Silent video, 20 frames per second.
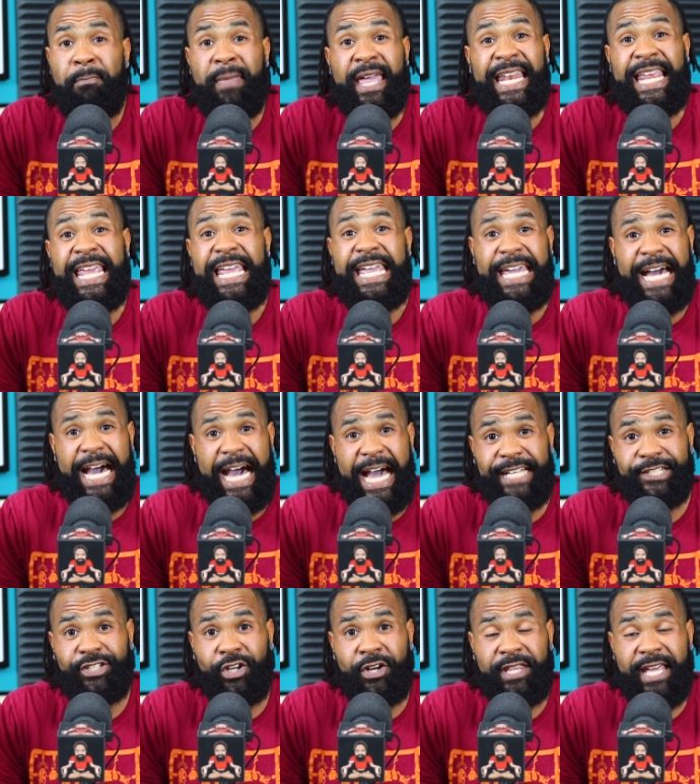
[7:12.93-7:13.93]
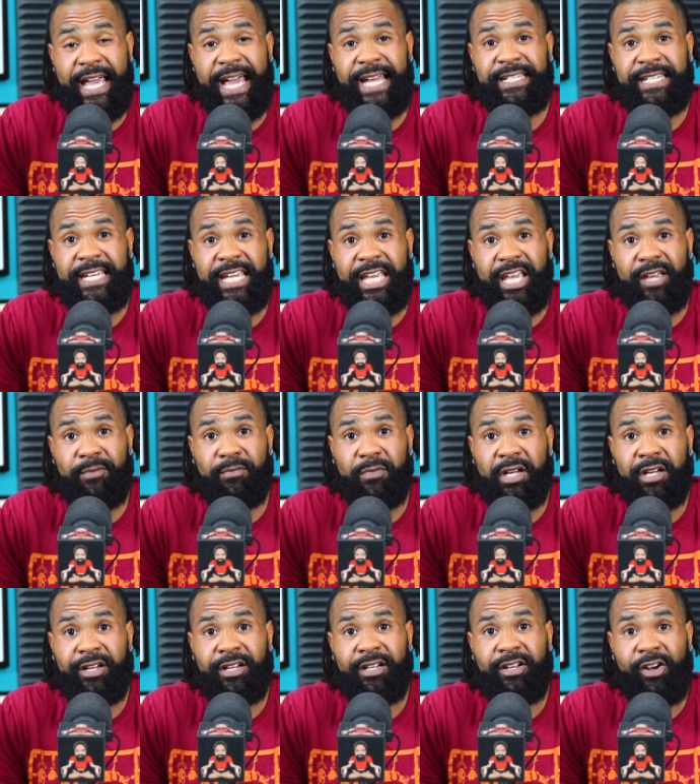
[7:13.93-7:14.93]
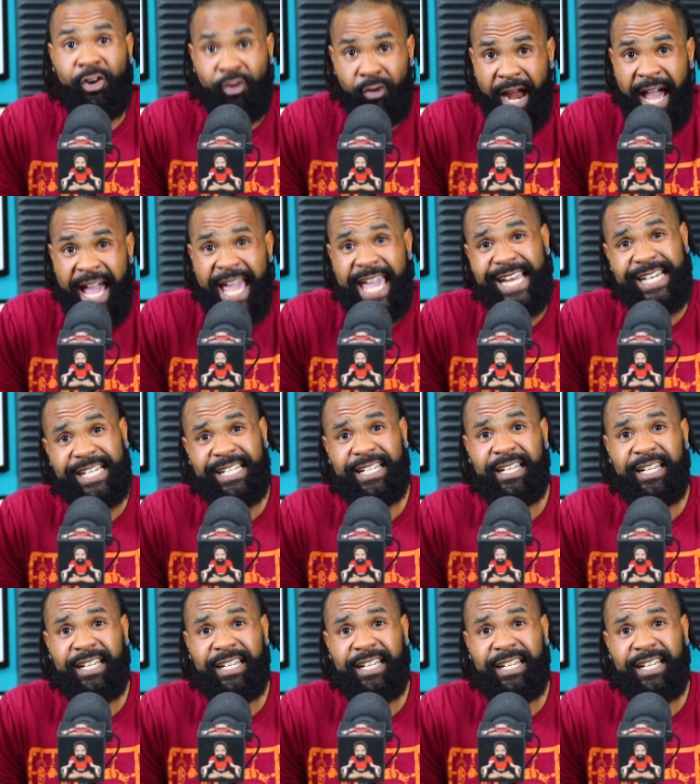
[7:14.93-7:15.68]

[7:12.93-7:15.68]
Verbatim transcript: many guys on that team, all right?